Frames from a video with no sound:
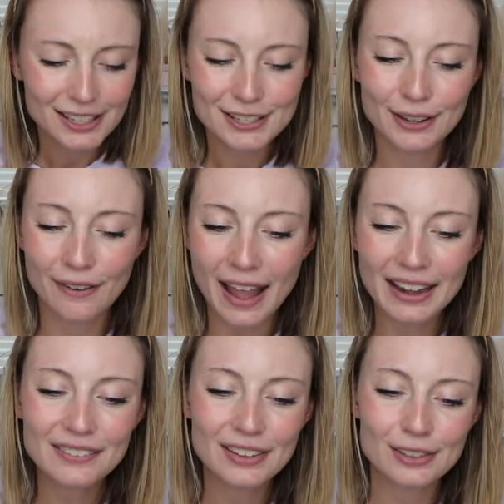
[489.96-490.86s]
So
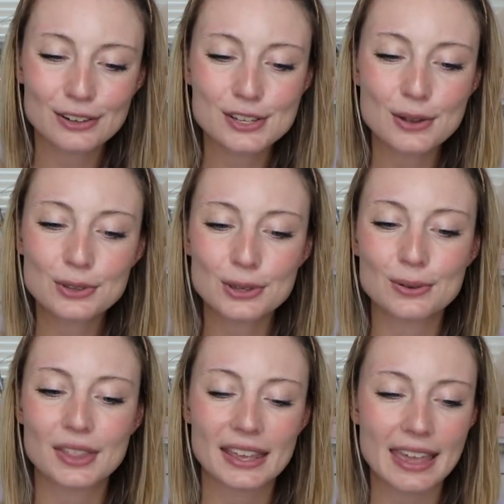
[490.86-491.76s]
anyway, they're so
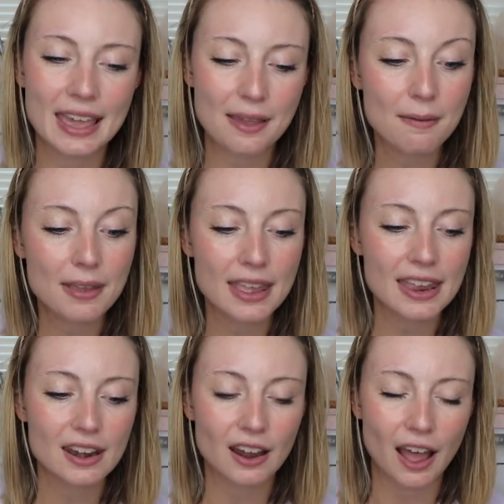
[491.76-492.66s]
cute. They came
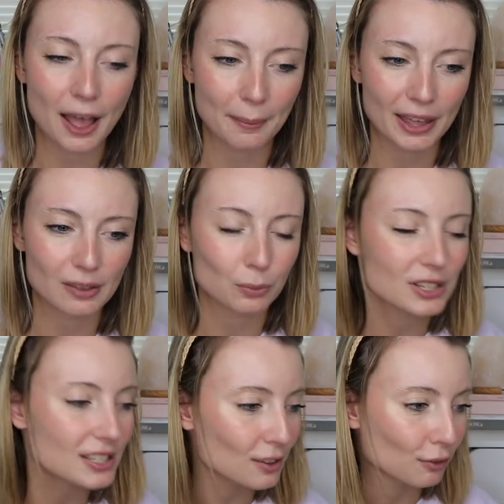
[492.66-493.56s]
in, um, I
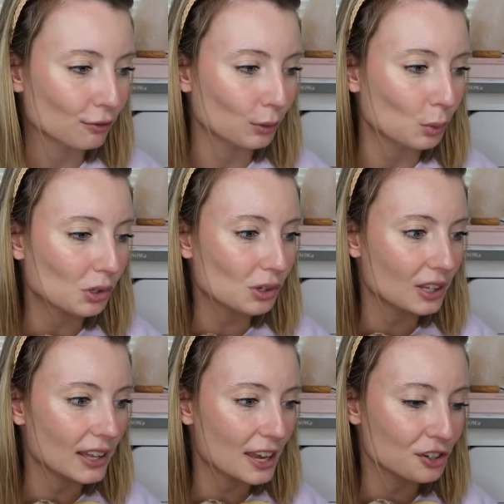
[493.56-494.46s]
was it the floral
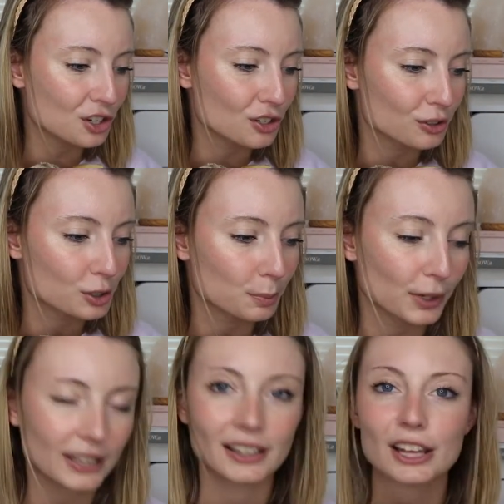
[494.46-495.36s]
collection or
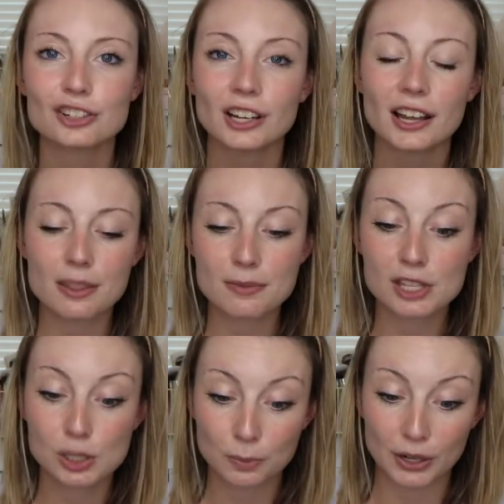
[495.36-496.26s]
spring collection? I got them in the
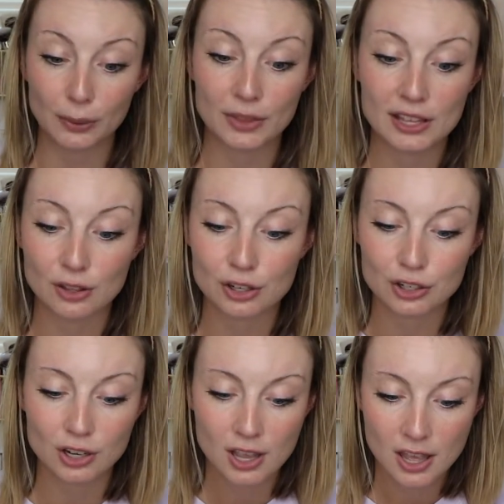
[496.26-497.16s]
spring when they
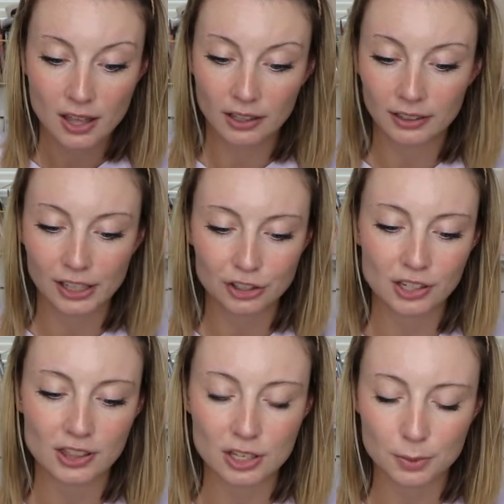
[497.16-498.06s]
launched a collection
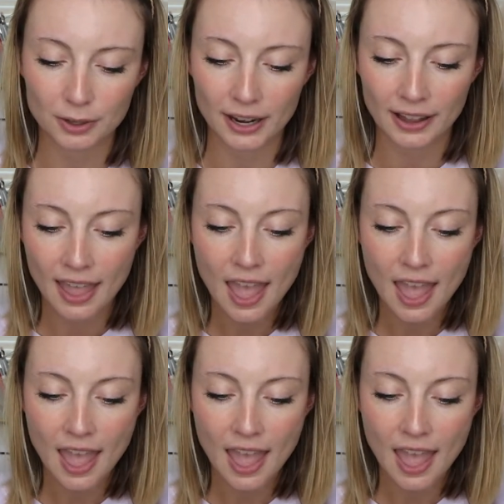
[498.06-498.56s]
in the spring.